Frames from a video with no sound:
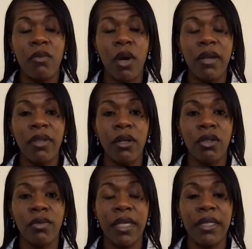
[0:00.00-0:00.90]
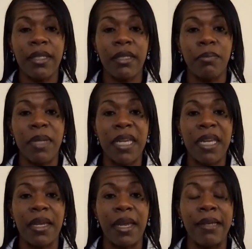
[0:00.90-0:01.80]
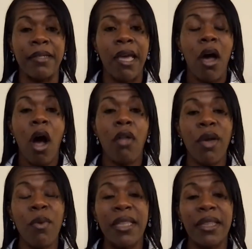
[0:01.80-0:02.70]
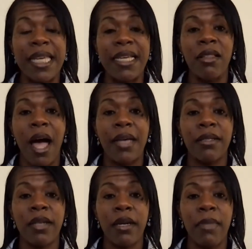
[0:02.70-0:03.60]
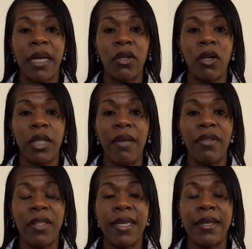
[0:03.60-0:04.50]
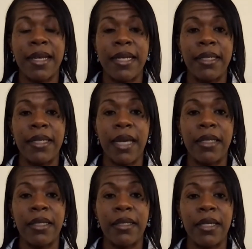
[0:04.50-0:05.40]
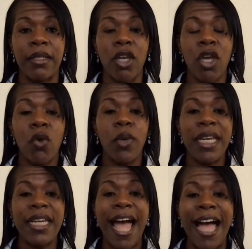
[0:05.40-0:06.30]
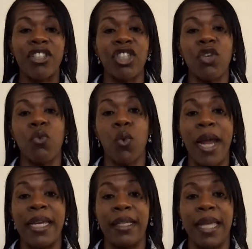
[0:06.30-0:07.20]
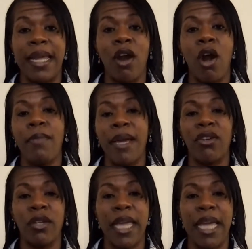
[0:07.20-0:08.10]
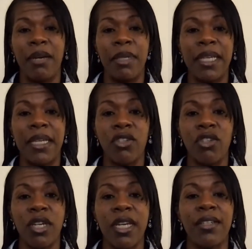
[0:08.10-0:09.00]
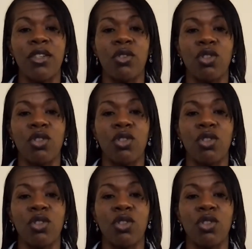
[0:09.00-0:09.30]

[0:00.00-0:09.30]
And one of those reasons being is although we legalized on a medical level in 1996, we didn't actually regulate our medical cannabis industry until